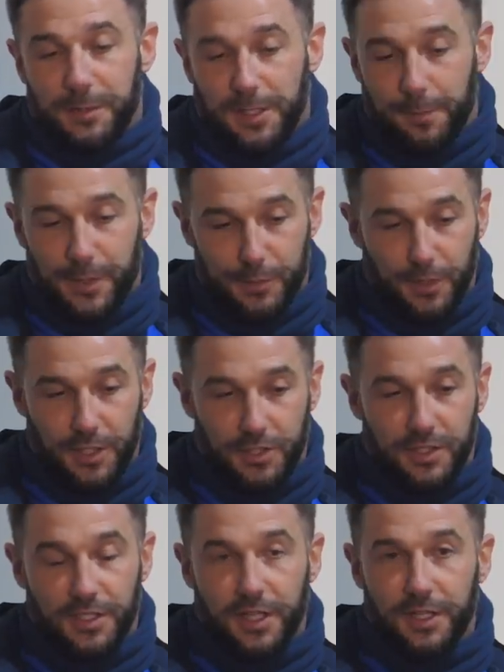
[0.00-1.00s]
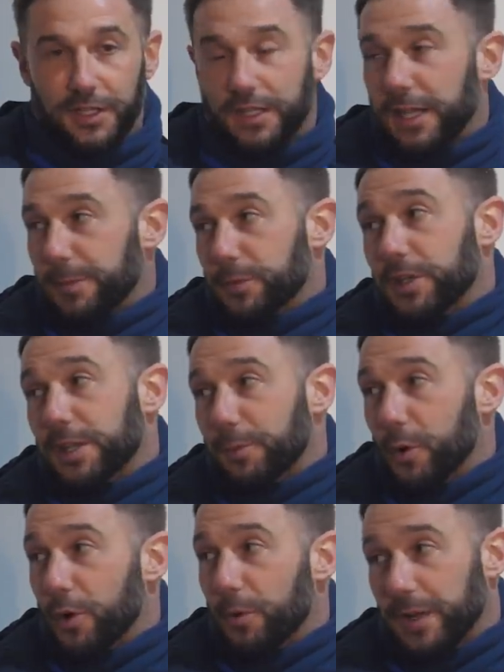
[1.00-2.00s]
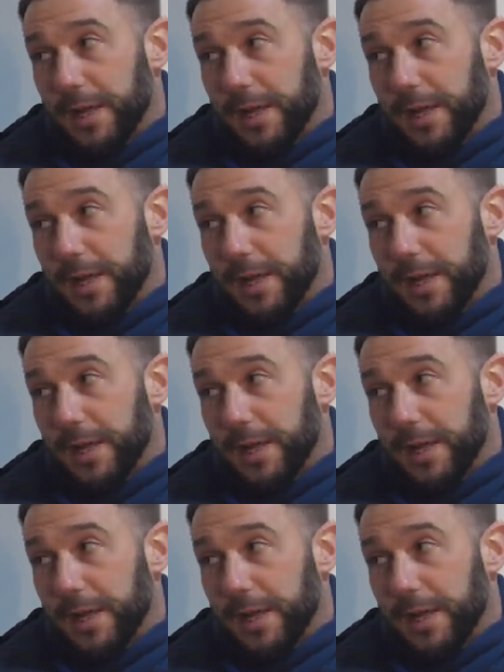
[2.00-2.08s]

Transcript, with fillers: middle of the pitch with Christian Dailly and he kept on getting the ball away